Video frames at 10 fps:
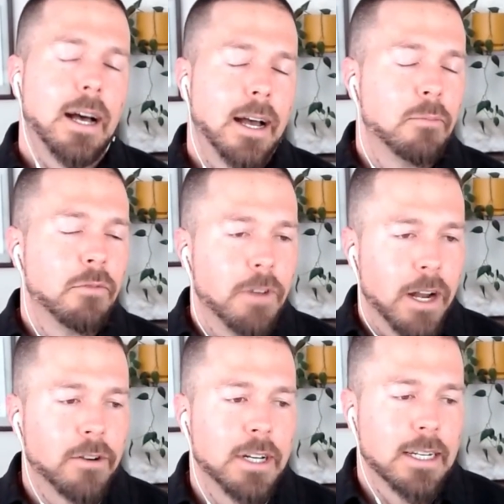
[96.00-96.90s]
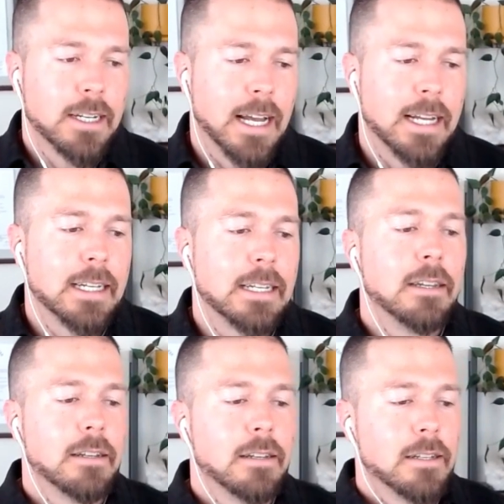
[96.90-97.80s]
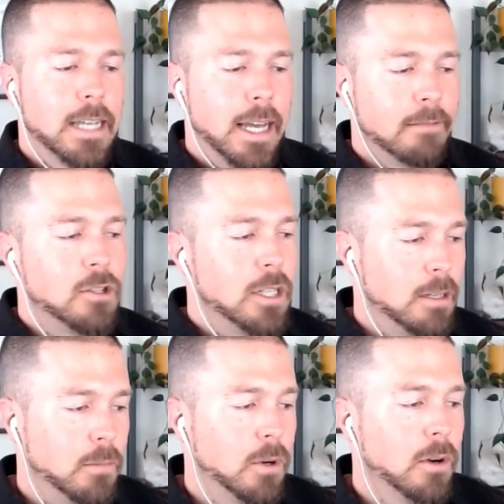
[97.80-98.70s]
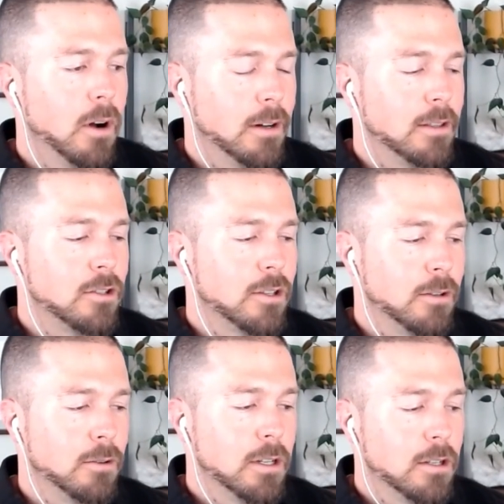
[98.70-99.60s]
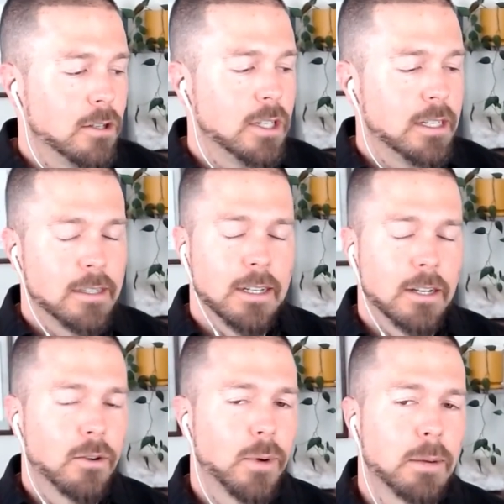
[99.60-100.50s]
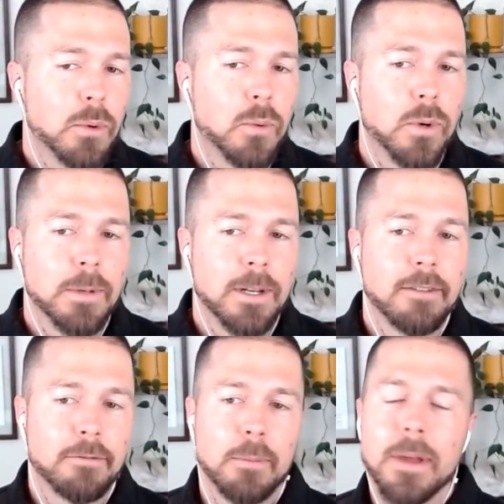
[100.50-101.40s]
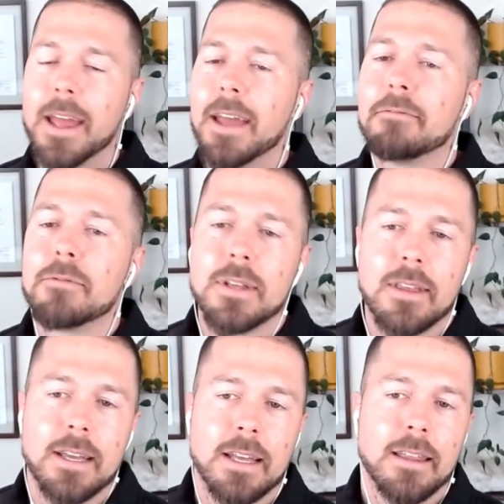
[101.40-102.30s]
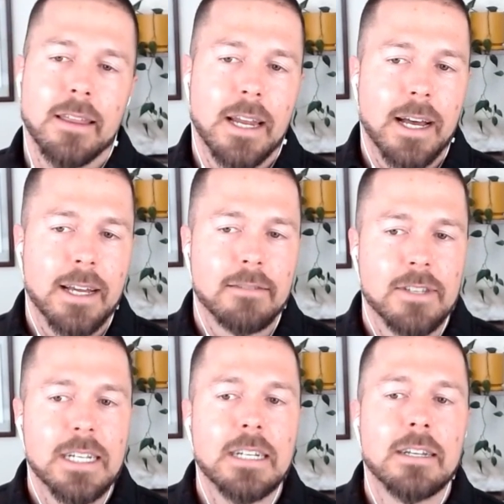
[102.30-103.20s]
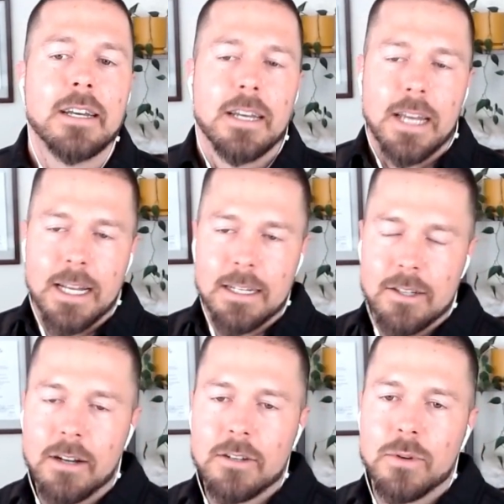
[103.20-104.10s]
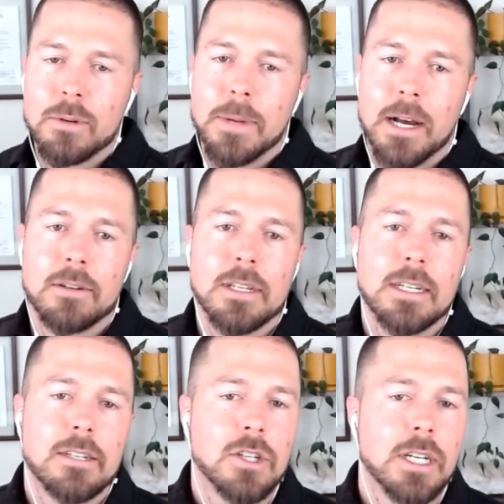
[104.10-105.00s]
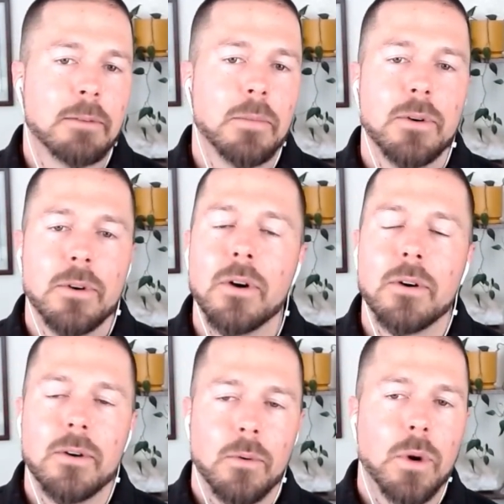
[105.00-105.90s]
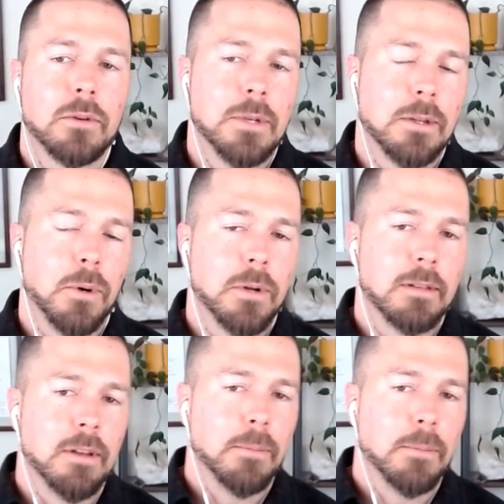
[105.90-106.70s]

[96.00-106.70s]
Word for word: I'm very excited to have GM on the show. She is an incredible woman from everything that I have seen and talked to her about. GM, welcome to the Proclivity